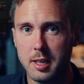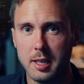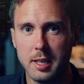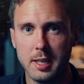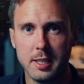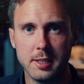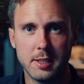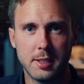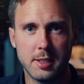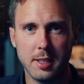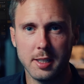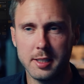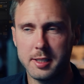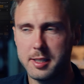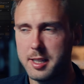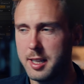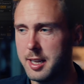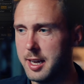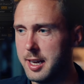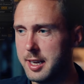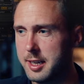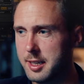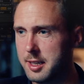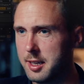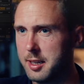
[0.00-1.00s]
It just
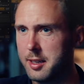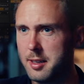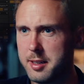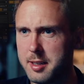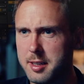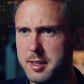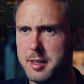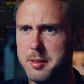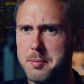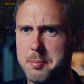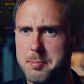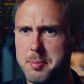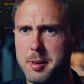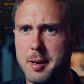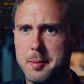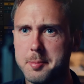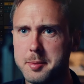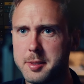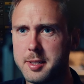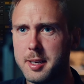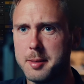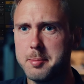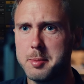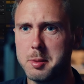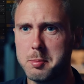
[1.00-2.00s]
like
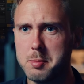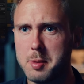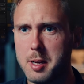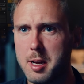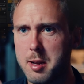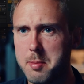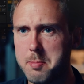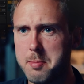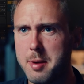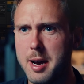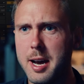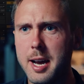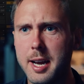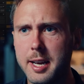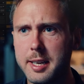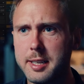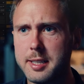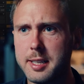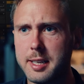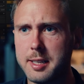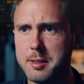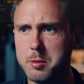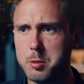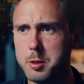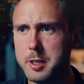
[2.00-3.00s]
pops up in my mind,
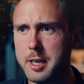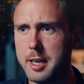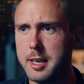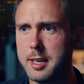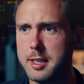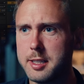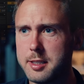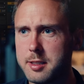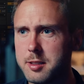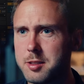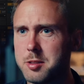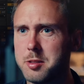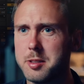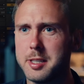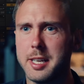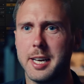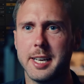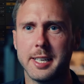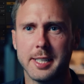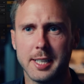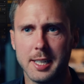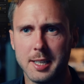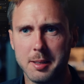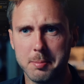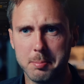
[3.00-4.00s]
and when I listen to it I
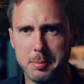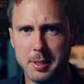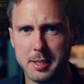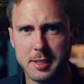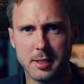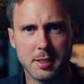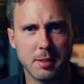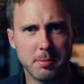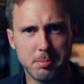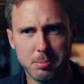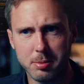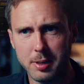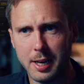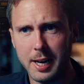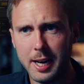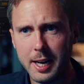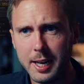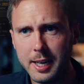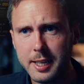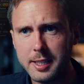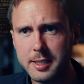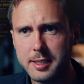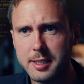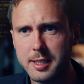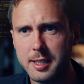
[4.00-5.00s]
get a bit
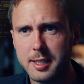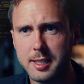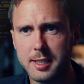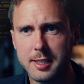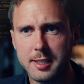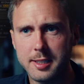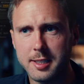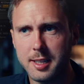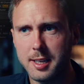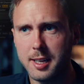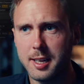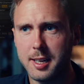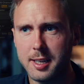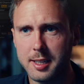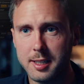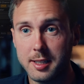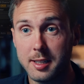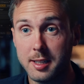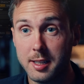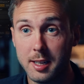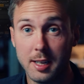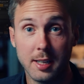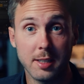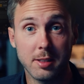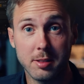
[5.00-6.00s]
surprised, and it's like
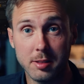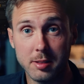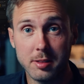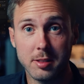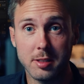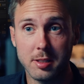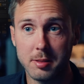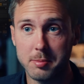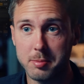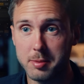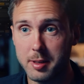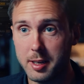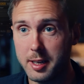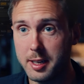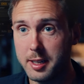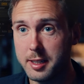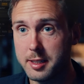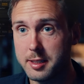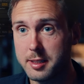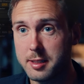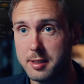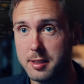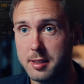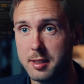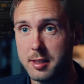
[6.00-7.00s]
a good
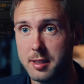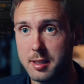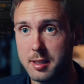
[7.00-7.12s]
surprise.